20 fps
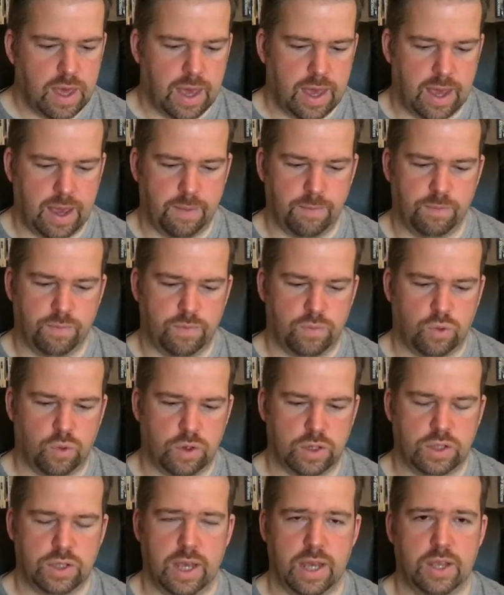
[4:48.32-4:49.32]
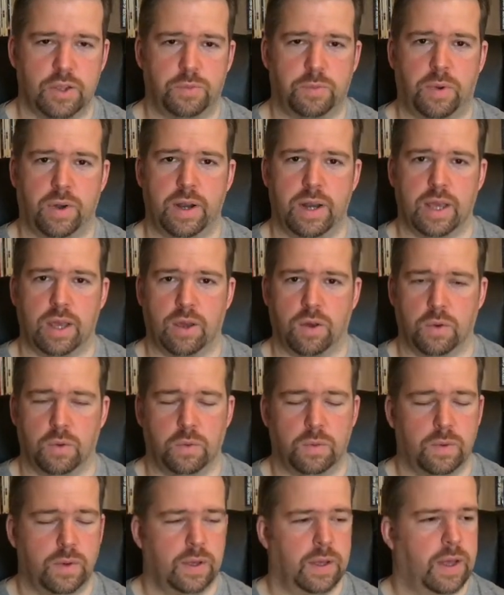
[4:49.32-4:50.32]
it's pretty
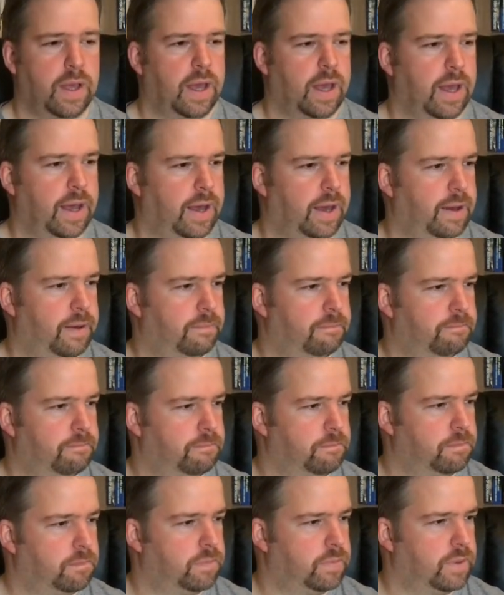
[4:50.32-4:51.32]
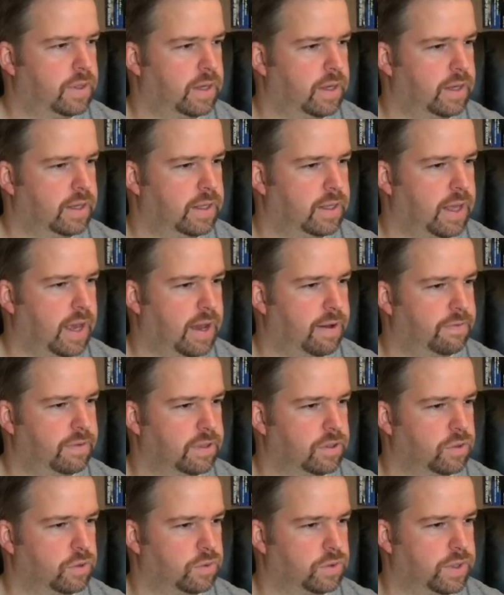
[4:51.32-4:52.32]
cool to have
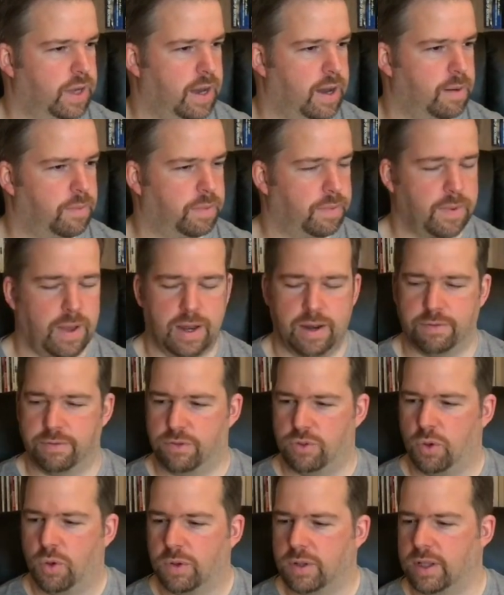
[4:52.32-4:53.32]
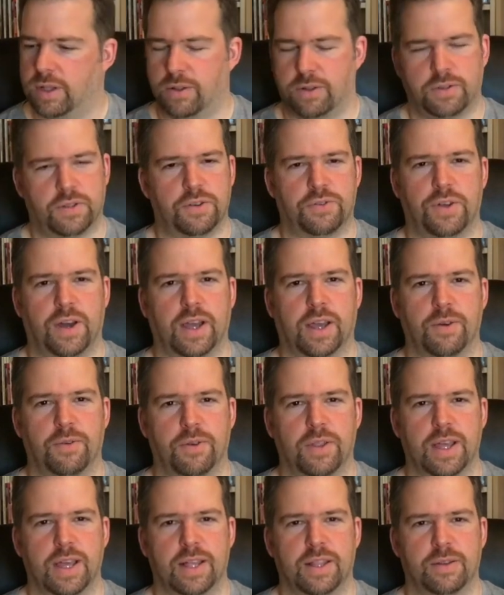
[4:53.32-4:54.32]
this all set up, and I've totally lost the track
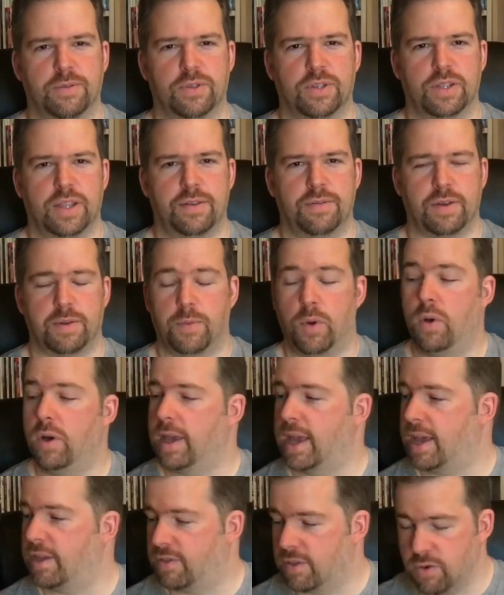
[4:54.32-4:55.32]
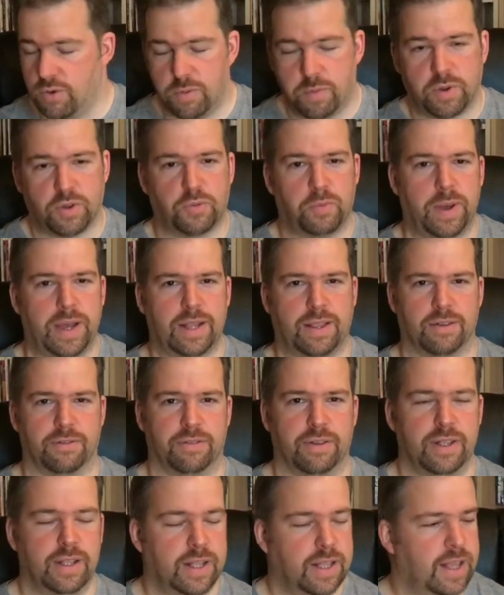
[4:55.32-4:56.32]
of what the hell I was slaving about. Oh yes, the new
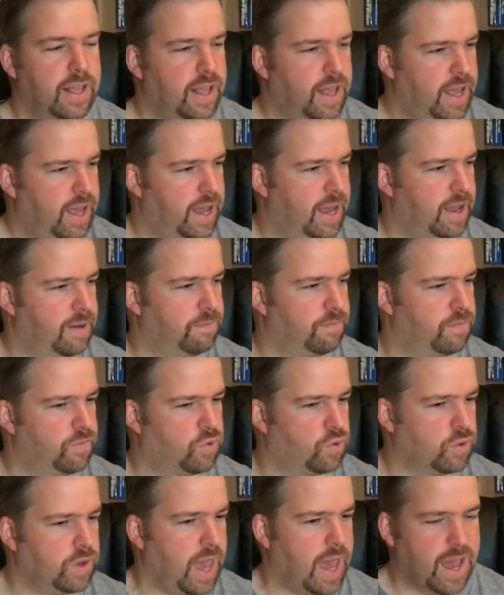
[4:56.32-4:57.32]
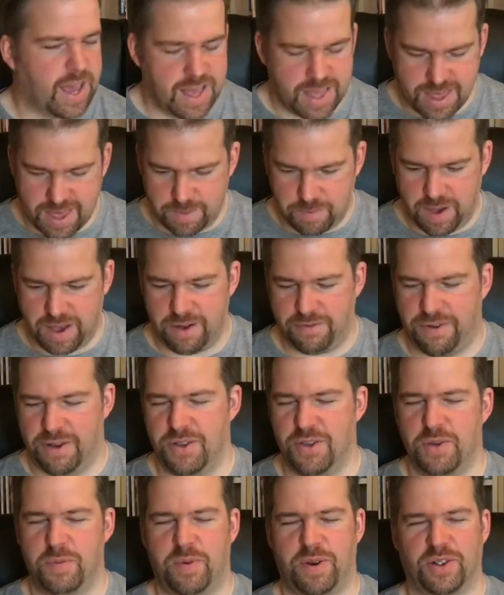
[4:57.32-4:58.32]
perspective. So yeah, it's a bit of
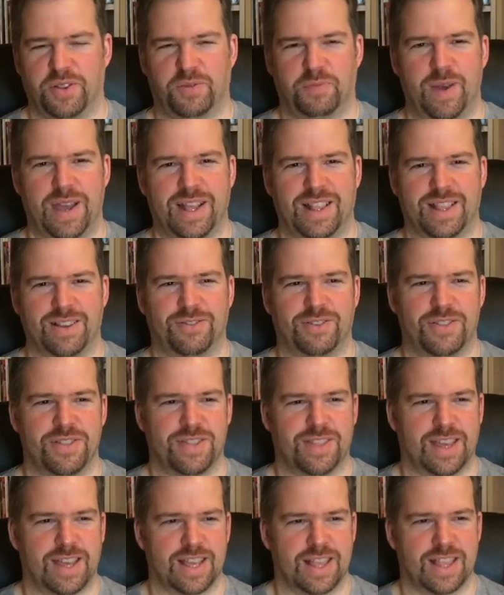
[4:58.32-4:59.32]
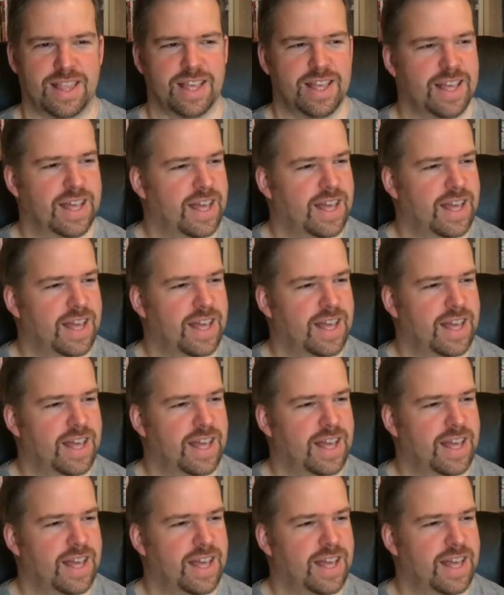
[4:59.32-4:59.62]
a new perspective on things.